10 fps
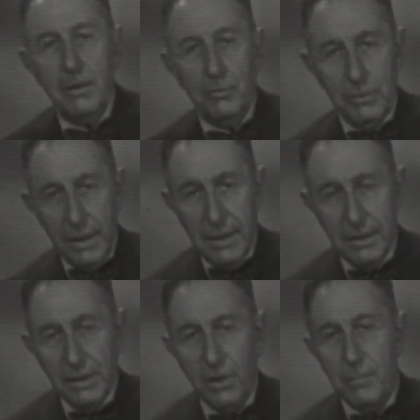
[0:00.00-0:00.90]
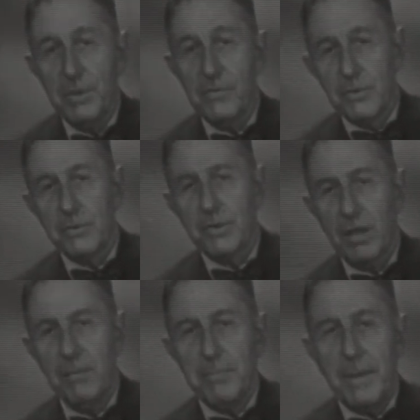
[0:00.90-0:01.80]
Today, the number of known
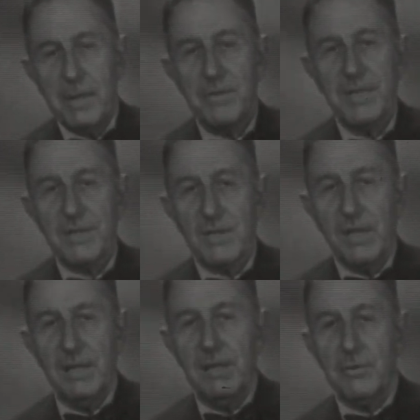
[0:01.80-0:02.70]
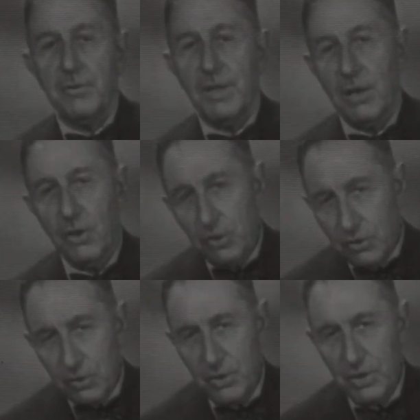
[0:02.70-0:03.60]
compounds extending to the
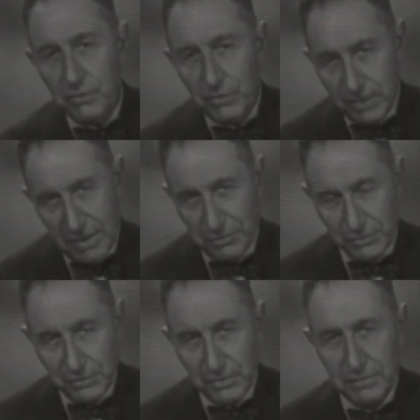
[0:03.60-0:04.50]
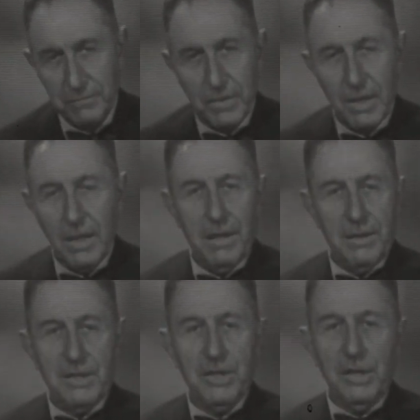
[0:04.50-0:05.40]
hundreds of thousands.
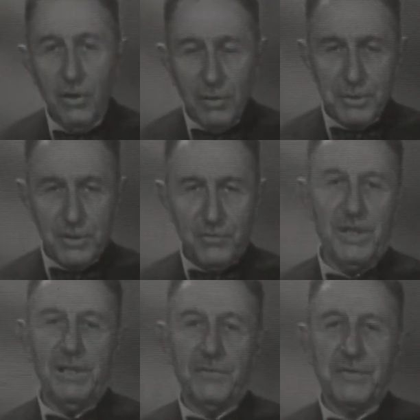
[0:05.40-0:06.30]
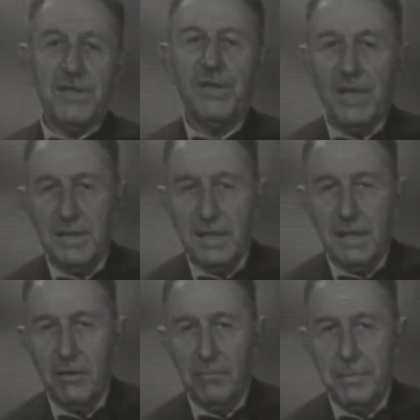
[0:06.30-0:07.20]
This enormous field of
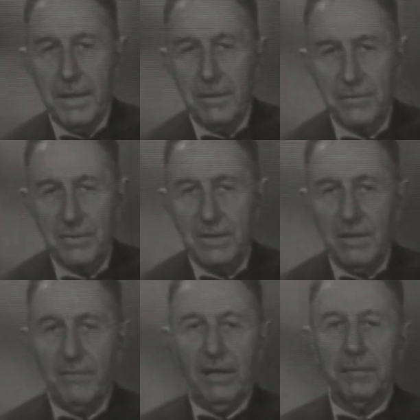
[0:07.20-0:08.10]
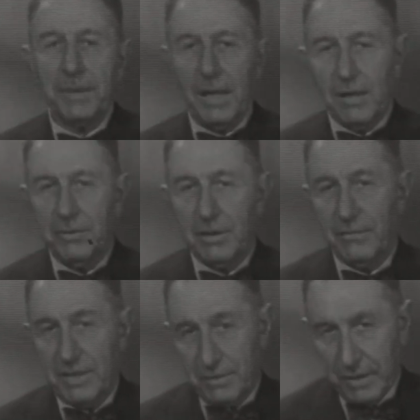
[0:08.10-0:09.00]
synthetic compounds developed out
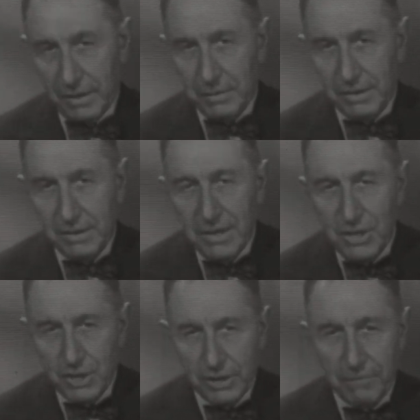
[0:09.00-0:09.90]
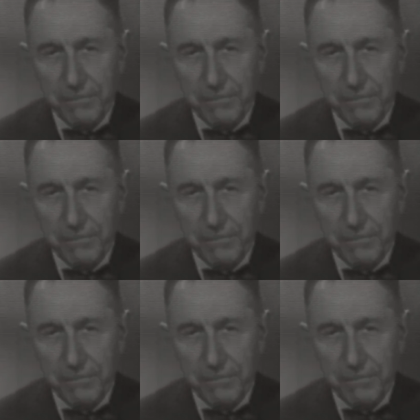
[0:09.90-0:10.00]
of experimentation.